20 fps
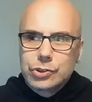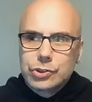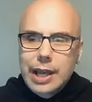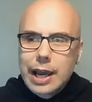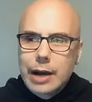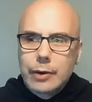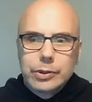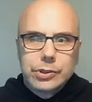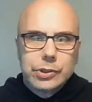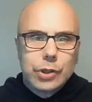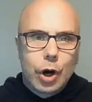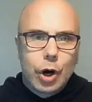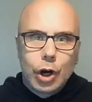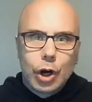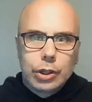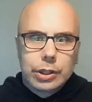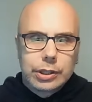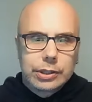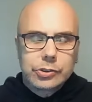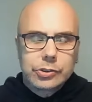just how it's
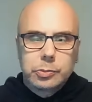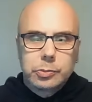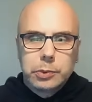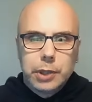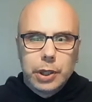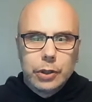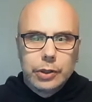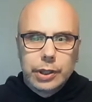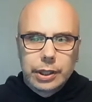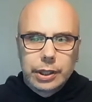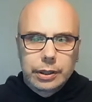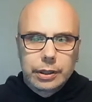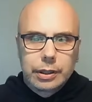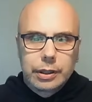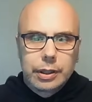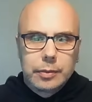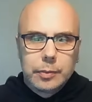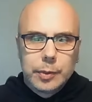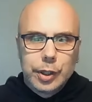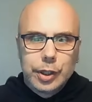all exploding.
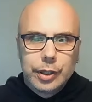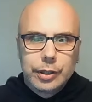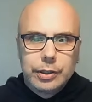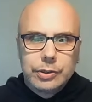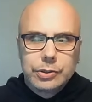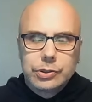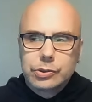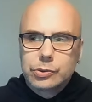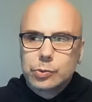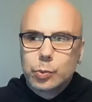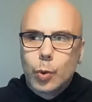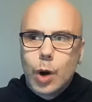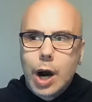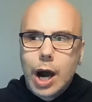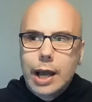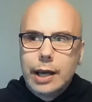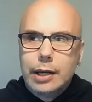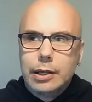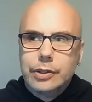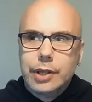I mean, it's just
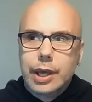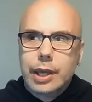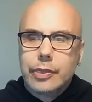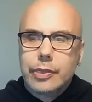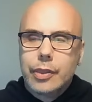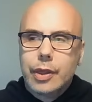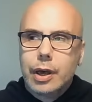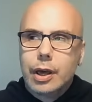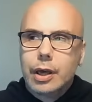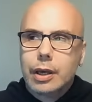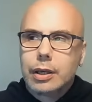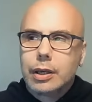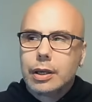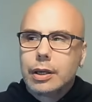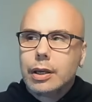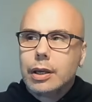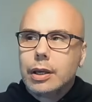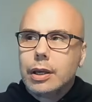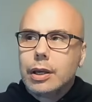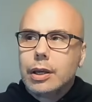wild. And
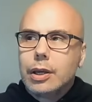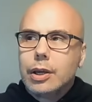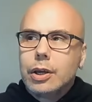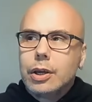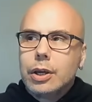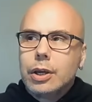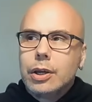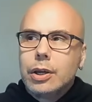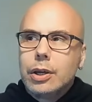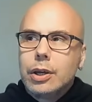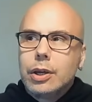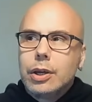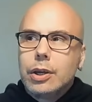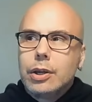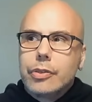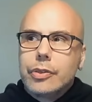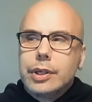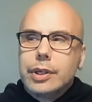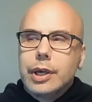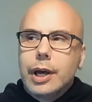
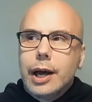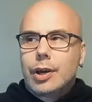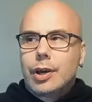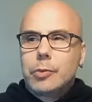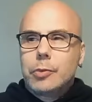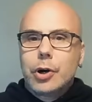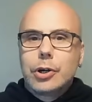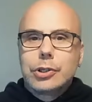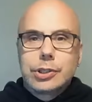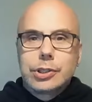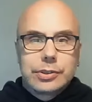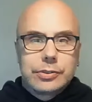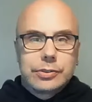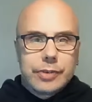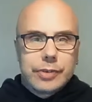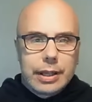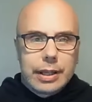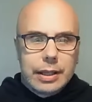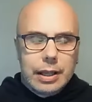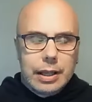the emergence of
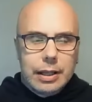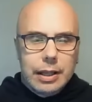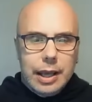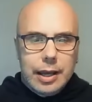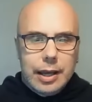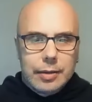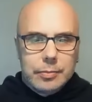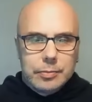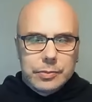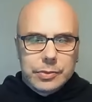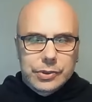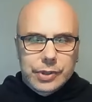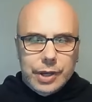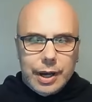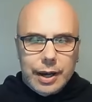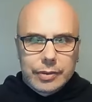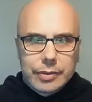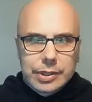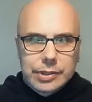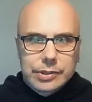LLMs,
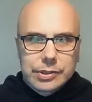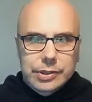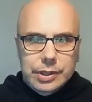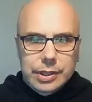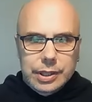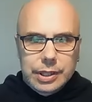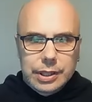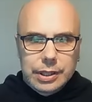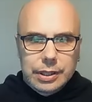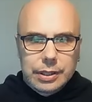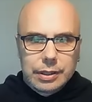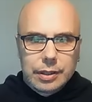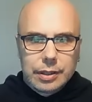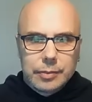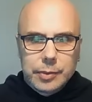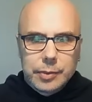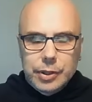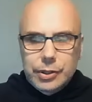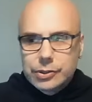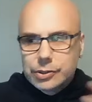obviously, I
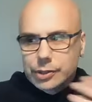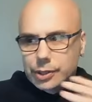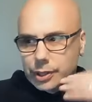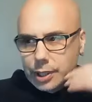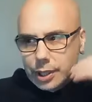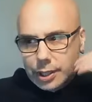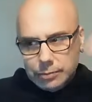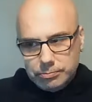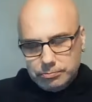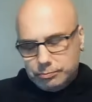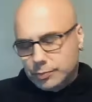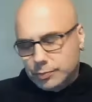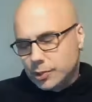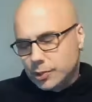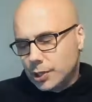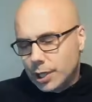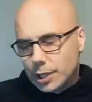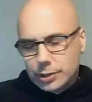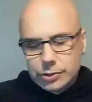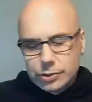mean, there's a
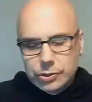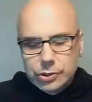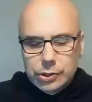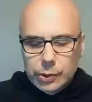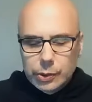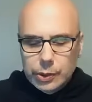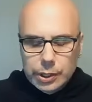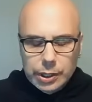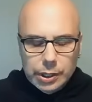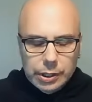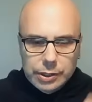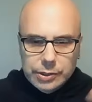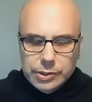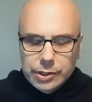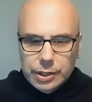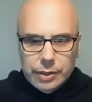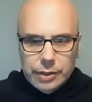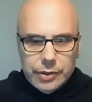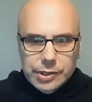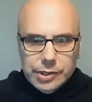ton to it and a
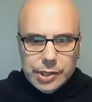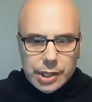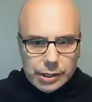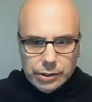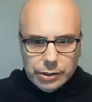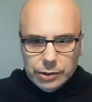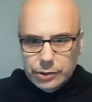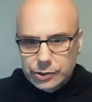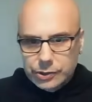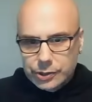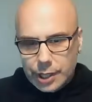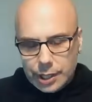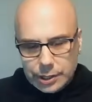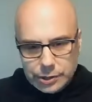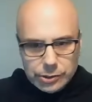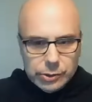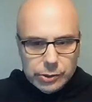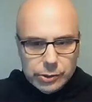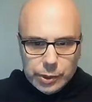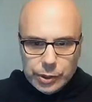ton on the technical
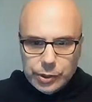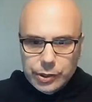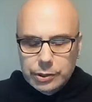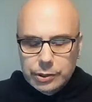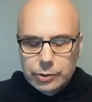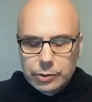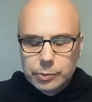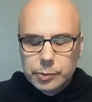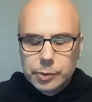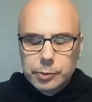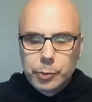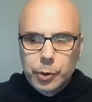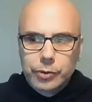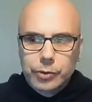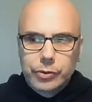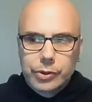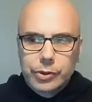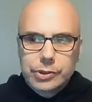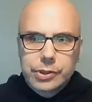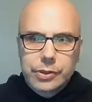side to it that you'd be more
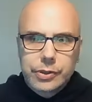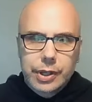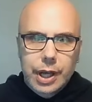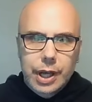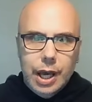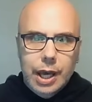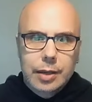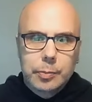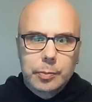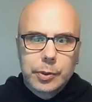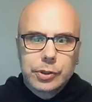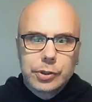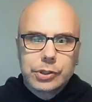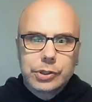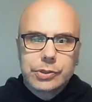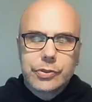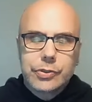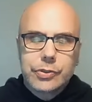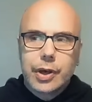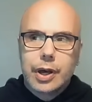versed in than I am, but
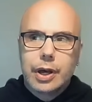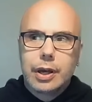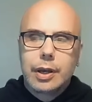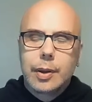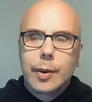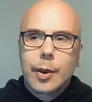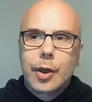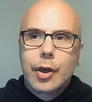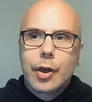just the